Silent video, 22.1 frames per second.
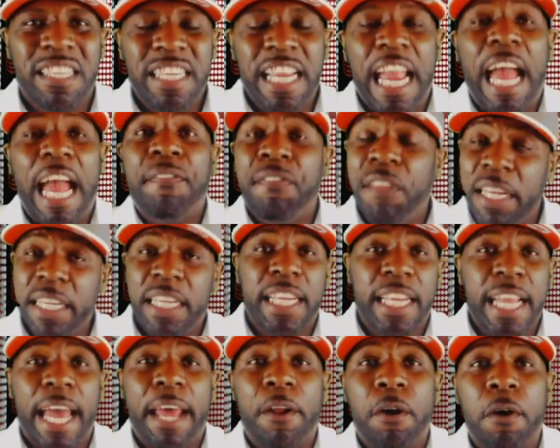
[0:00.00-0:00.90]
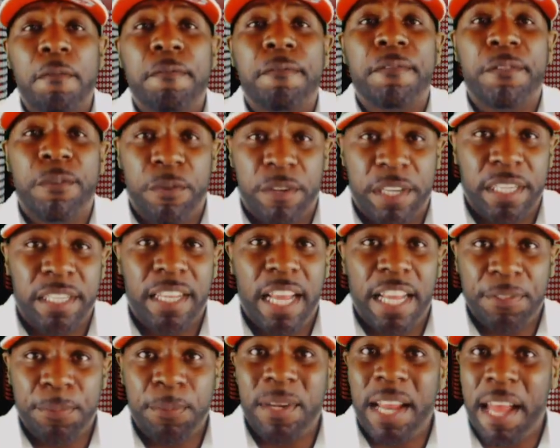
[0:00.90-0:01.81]
Yeah, I think he got off on it.
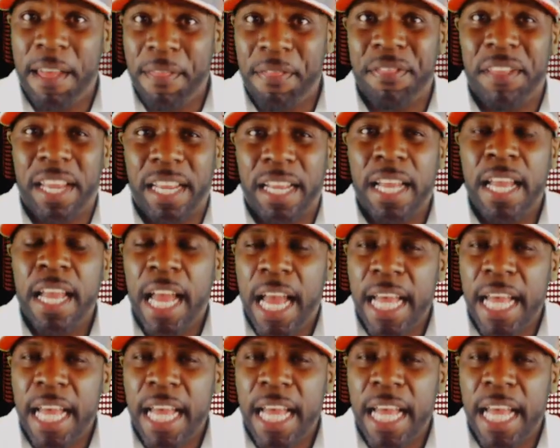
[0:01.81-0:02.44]
That's what I think.